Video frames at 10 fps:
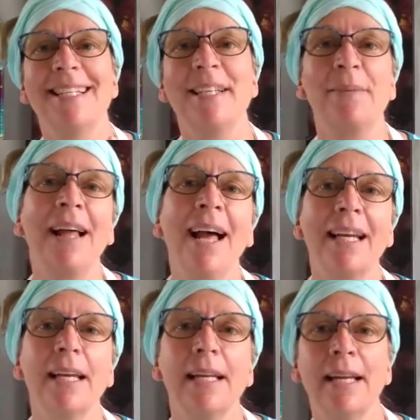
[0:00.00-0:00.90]
and black,
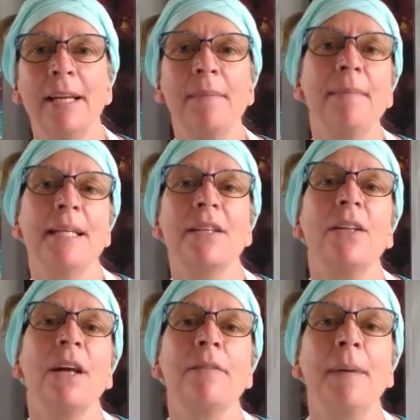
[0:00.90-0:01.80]
and I mix a
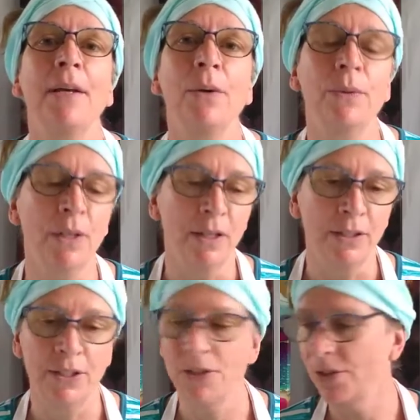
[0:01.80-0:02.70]
lot of my own
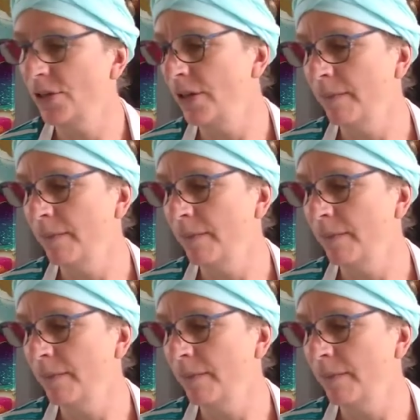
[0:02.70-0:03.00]
colors.